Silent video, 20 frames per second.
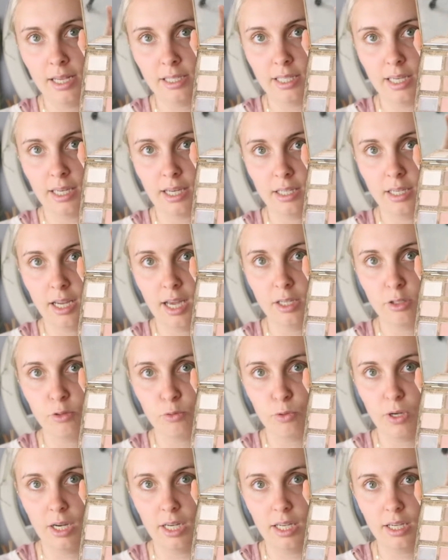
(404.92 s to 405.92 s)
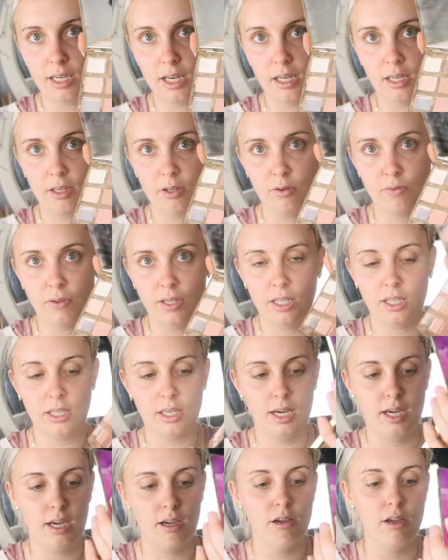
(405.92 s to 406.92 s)
like a nice reddy color over
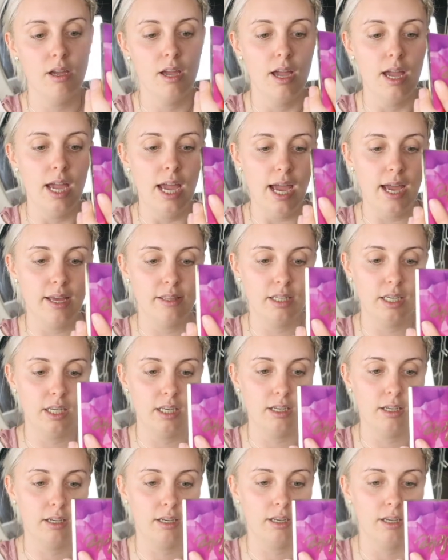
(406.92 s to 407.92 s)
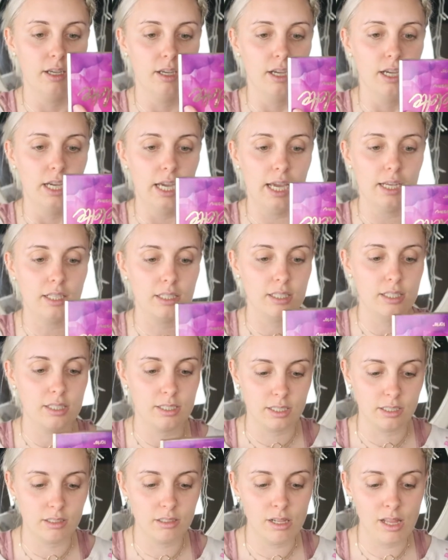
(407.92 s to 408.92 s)
here, and then it
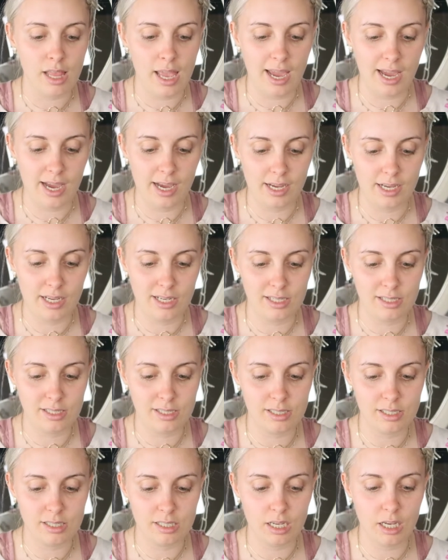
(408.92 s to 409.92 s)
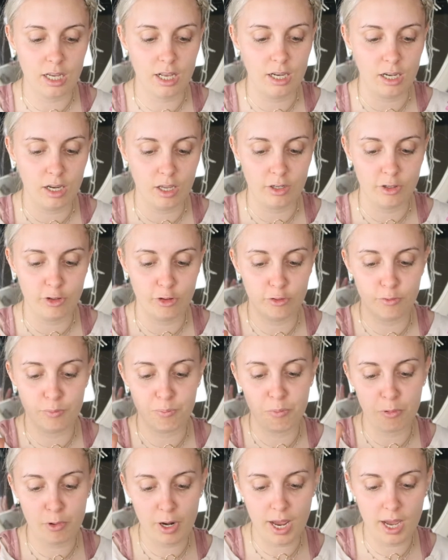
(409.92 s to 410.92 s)
still has a lot of
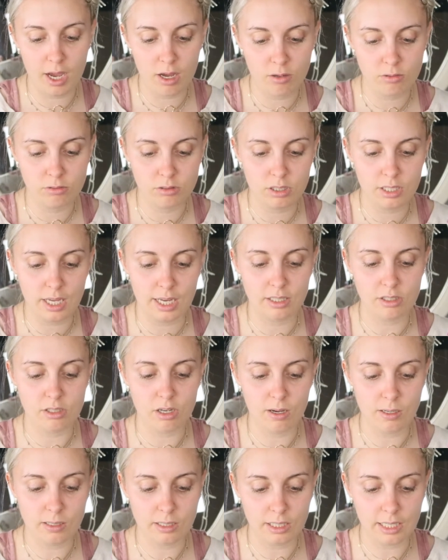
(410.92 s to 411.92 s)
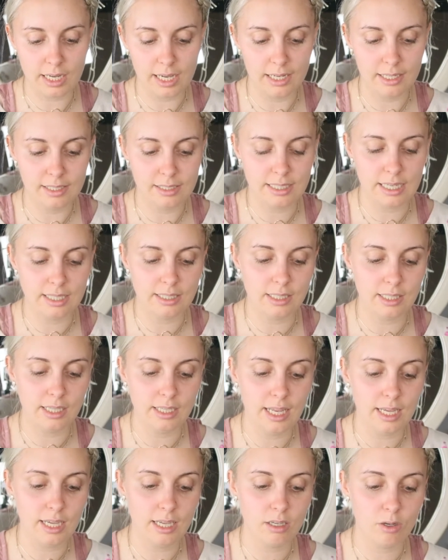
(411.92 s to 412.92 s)
browns and darker colors, and then it
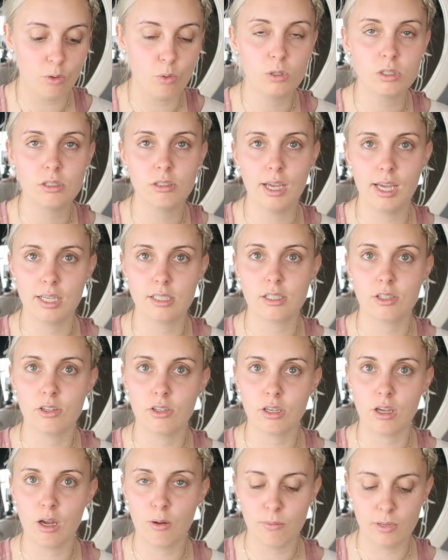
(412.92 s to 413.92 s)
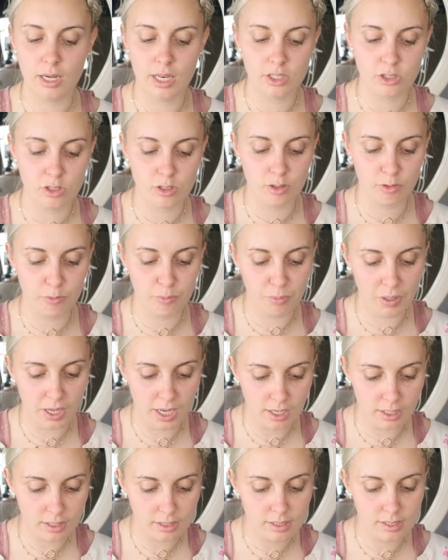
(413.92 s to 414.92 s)
also has a good combination of
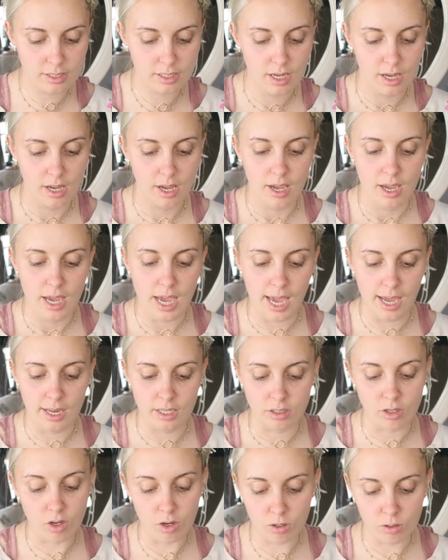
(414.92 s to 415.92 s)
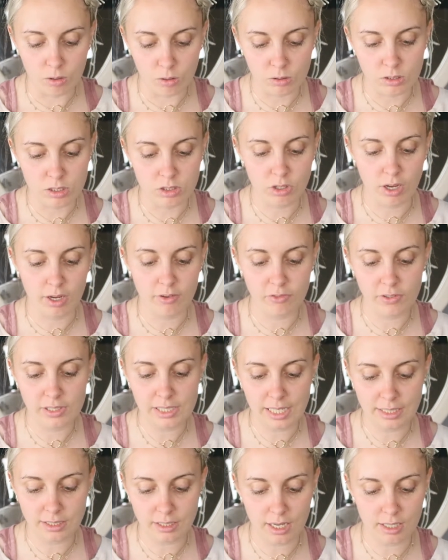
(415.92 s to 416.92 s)
pinks and gold. So I feel
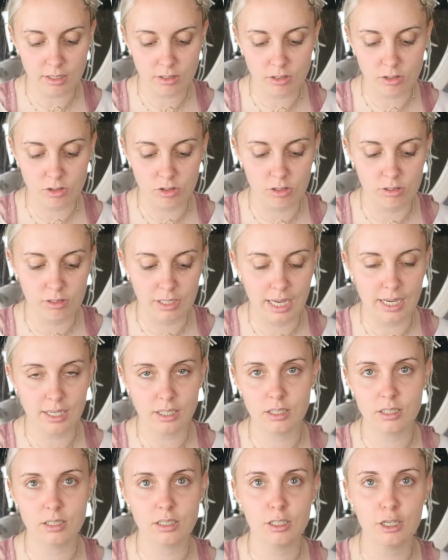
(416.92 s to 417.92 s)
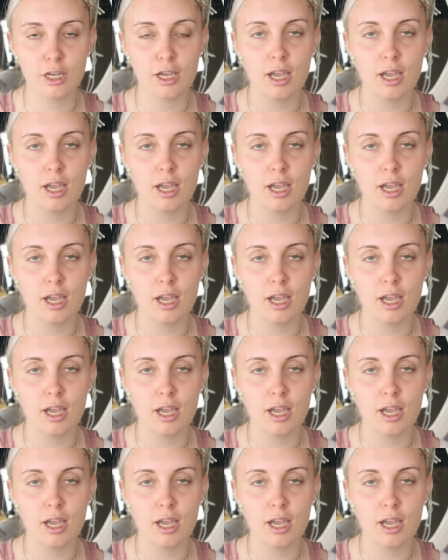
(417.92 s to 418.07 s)
like I could do like